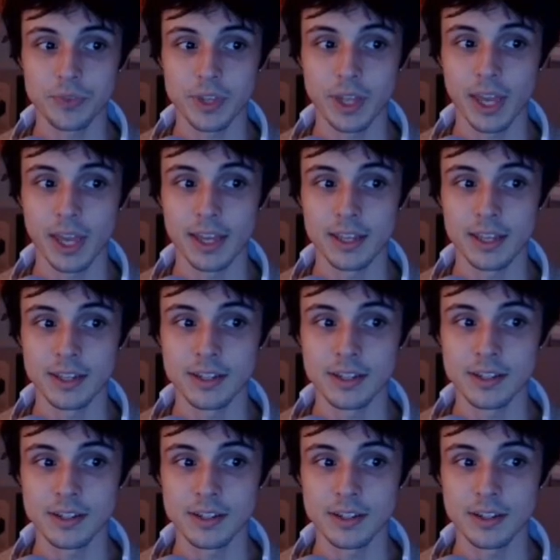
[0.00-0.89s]

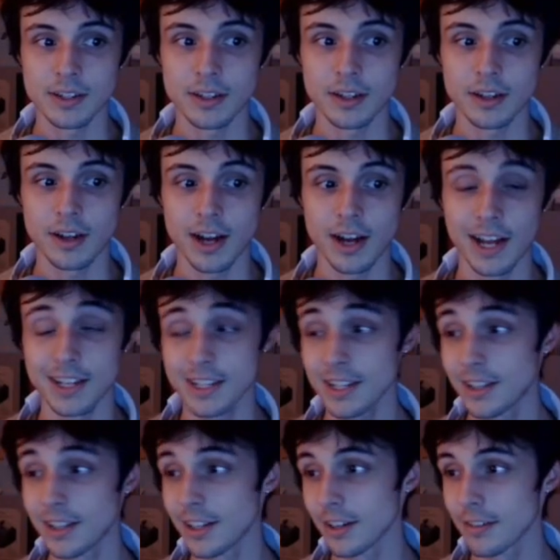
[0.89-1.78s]
and I did
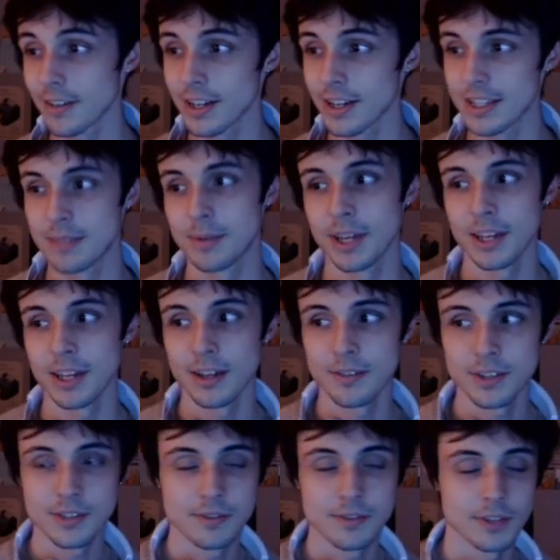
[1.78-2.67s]
clarify at the beginning of
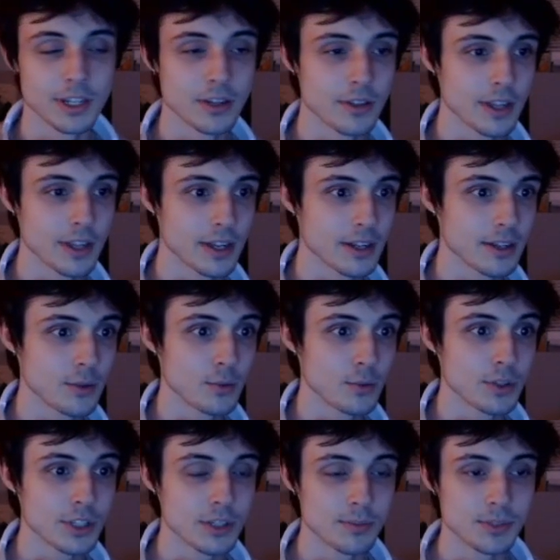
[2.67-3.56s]
this video that it
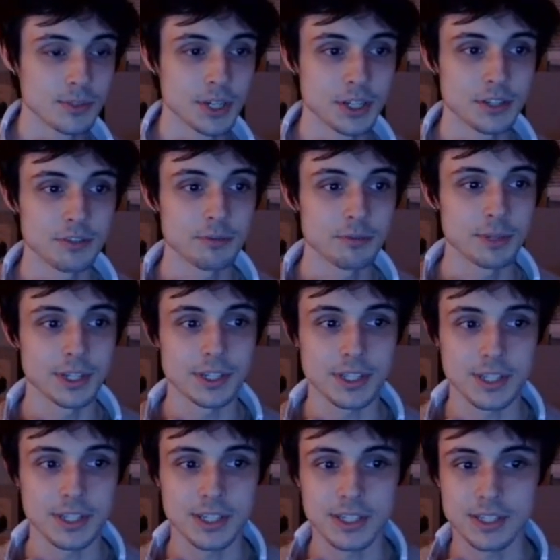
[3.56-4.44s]
was subjective because
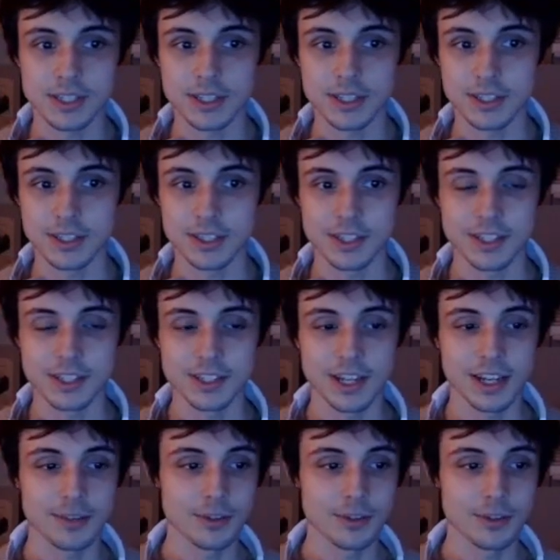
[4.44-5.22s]
this is kind of